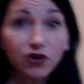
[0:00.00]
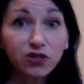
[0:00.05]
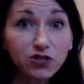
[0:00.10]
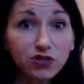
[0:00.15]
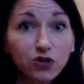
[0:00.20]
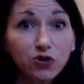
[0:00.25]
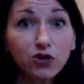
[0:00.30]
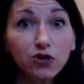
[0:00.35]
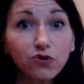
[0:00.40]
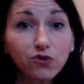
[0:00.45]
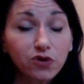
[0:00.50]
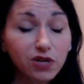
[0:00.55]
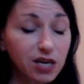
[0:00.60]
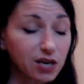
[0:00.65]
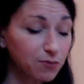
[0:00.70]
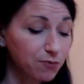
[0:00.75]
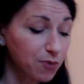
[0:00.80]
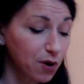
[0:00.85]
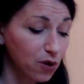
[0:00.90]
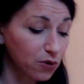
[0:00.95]
so you'll
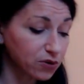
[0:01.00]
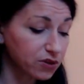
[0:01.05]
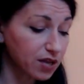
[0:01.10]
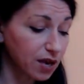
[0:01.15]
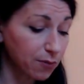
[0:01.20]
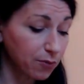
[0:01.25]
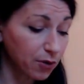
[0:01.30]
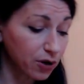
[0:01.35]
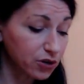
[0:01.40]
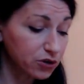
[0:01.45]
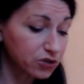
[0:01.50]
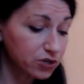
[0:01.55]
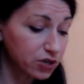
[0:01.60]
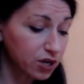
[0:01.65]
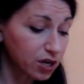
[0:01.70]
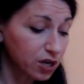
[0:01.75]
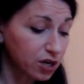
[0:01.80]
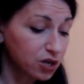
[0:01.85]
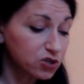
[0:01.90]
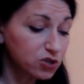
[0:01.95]
need both numbers.
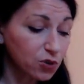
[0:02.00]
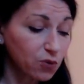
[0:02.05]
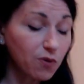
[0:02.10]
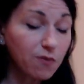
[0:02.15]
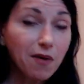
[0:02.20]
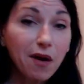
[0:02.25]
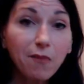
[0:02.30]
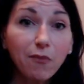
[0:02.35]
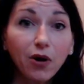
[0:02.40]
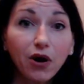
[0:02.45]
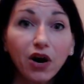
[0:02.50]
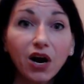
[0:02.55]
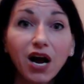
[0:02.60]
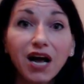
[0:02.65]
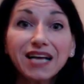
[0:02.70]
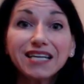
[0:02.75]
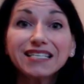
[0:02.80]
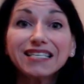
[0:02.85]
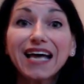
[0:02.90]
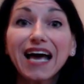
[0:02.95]
So remember,
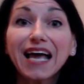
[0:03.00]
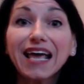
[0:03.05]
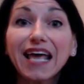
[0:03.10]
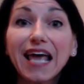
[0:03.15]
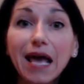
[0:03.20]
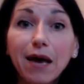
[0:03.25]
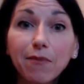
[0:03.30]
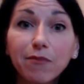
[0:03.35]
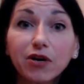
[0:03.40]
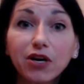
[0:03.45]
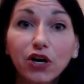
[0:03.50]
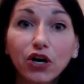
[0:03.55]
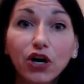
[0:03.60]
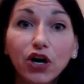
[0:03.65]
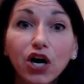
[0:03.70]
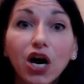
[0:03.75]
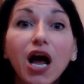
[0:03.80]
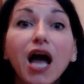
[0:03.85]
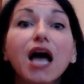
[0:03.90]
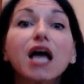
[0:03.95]

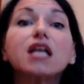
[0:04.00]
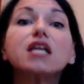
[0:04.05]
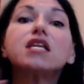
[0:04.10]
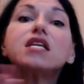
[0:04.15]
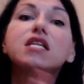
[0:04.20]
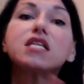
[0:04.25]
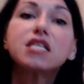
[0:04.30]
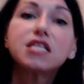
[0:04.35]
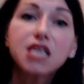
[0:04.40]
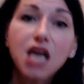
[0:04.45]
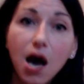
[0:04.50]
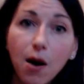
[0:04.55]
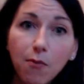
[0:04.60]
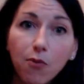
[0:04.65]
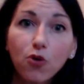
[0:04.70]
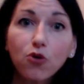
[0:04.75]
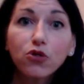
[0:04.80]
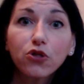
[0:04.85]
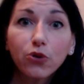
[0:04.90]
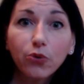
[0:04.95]
diameter,
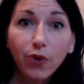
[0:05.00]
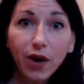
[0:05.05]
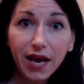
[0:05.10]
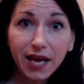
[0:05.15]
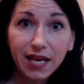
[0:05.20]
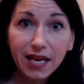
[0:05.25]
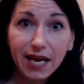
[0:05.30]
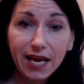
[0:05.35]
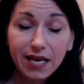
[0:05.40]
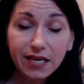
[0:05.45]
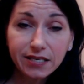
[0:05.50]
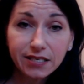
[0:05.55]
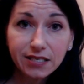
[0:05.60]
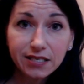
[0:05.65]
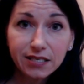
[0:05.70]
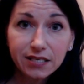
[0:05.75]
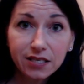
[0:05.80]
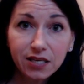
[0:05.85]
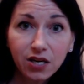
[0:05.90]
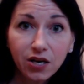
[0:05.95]
double the
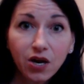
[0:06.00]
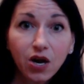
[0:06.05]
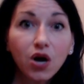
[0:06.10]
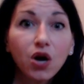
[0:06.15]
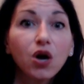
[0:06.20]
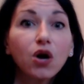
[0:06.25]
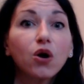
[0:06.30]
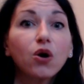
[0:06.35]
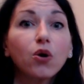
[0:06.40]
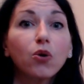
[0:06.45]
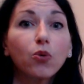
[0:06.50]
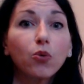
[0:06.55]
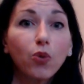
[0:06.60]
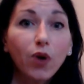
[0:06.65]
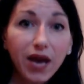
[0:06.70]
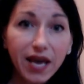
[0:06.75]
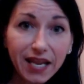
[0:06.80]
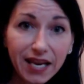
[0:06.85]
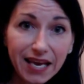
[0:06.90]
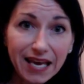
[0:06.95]
radius.
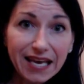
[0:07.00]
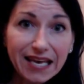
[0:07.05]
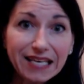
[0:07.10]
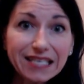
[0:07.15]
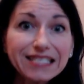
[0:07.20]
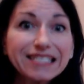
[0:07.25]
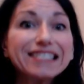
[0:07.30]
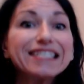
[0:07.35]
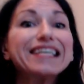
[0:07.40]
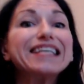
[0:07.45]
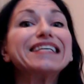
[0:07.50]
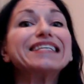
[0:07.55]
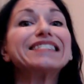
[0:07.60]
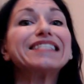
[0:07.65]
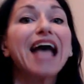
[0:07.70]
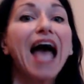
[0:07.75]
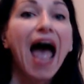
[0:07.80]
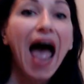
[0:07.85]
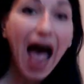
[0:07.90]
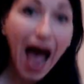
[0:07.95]
Radius is
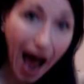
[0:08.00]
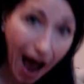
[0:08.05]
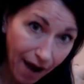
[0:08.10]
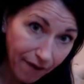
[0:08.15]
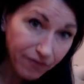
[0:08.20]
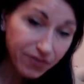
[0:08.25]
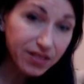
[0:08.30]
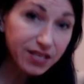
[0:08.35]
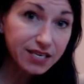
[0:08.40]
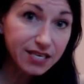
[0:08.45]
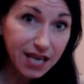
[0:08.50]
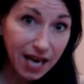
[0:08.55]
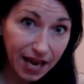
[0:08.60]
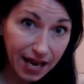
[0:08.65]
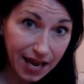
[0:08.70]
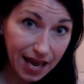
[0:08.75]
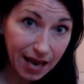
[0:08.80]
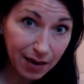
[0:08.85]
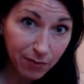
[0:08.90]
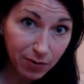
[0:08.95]
half the
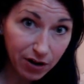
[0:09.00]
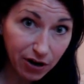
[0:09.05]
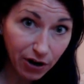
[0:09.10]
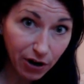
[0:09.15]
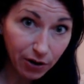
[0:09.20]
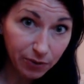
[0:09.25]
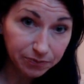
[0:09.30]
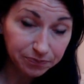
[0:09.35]
diameter.